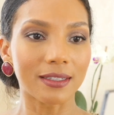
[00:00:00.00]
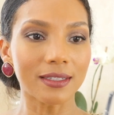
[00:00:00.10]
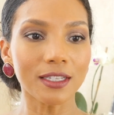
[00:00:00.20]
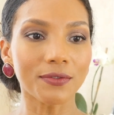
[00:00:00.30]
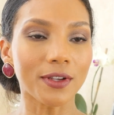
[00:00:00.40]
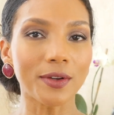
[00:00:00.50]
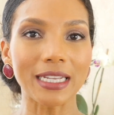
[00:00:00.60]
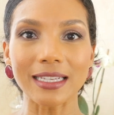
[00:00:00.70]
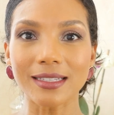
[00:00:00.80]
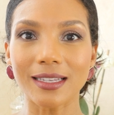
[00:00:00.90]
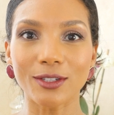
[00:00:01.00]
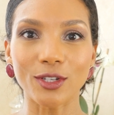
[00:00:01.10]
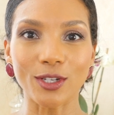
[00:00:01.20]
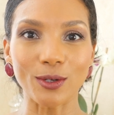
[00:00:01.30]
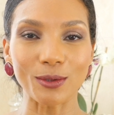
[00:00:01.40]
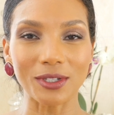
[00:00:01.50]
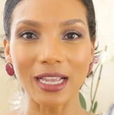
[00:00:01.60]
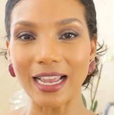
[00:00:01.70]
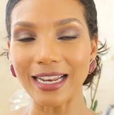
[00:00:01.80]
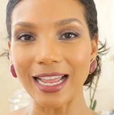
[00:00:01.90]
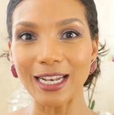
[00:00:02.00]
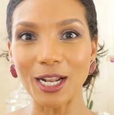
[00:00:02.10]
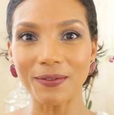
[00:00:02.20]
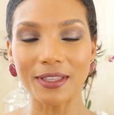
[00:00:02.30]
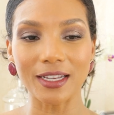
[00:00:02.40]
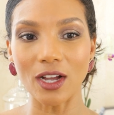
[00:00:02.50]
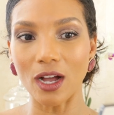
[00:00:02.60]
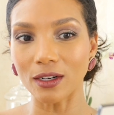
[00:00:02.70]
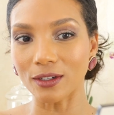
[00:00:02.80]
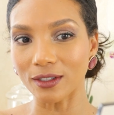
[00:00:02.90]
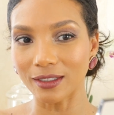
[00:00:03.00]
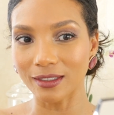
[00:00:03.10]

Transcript: This is very easy to use and I love the color